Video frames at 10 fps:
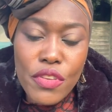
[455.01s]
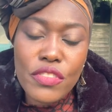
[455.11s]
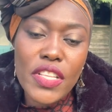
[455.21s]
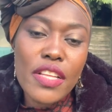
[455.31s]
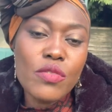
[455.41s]

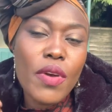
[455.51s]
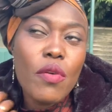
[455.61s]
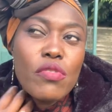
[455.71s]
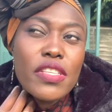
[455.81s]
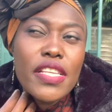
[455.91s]
So that's why I
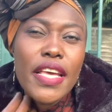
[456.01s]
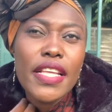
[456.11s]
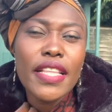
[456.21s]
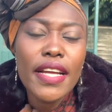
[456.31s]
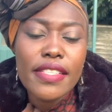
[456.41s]
was
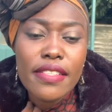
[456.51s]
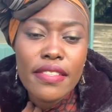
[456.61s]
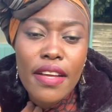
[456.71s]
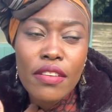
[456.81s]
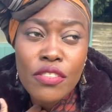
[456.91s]
saying that,
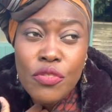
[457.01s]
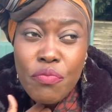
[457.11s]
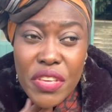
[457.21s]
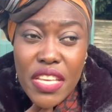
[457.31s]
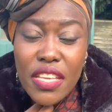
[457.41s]
to
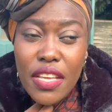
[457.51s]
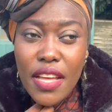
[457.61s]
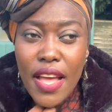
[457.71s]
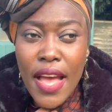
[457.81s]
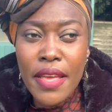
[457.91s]
me,
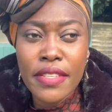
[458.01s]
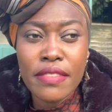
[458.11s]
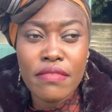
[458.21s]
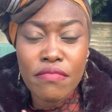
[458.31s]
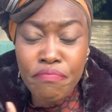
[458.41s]
I
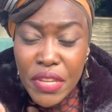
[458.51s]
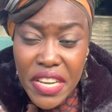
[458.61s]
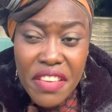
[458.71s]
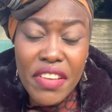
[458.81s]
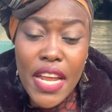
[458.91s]

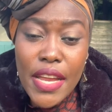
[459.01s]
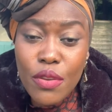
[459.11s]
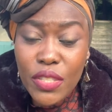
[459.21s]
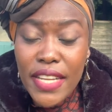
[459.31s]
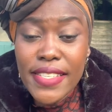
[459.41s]
believe and I
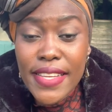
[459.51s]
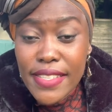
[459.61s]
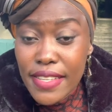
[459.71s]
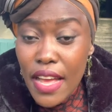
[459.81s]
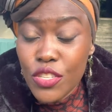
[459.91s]
know that
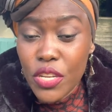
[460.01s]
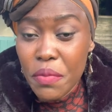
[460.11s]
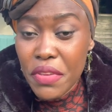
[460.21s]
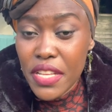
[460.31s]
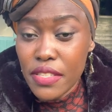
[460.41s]
dating actually
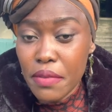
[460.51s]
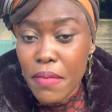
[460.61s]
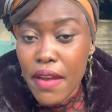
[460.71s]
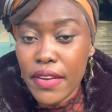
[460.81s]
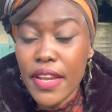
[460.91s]
begins in marriage.